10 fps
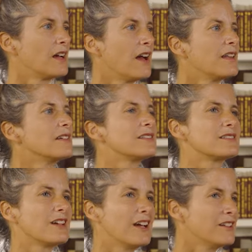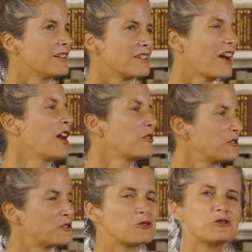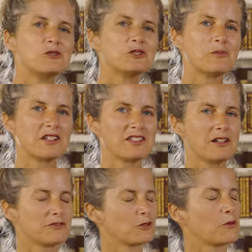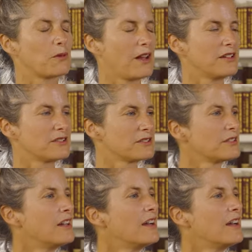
and, this, and, and kind of introduced myself to the place.